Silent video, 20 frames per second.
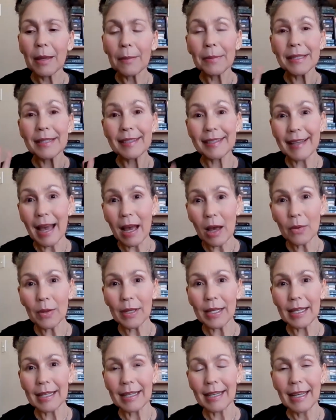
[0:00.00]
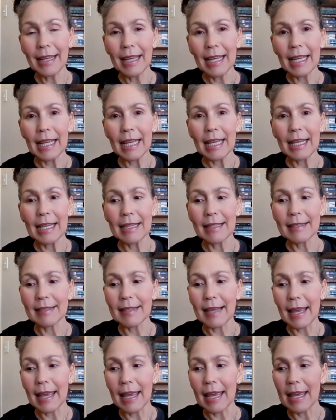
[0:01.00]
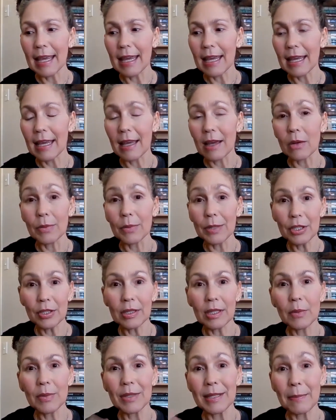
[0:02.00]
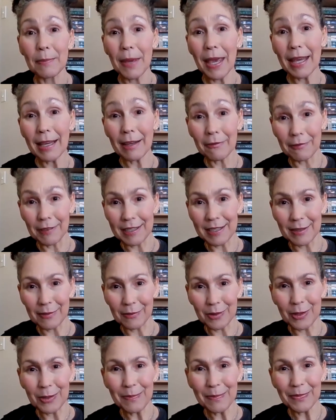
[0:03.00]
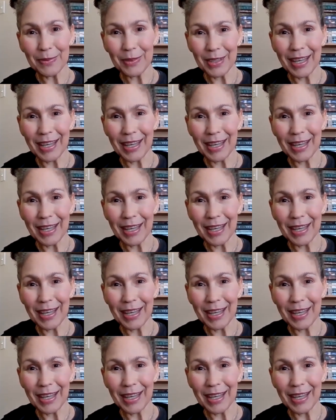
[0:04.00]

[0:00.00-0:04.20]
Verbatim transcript: But Samhain is a originally was a pagan festival.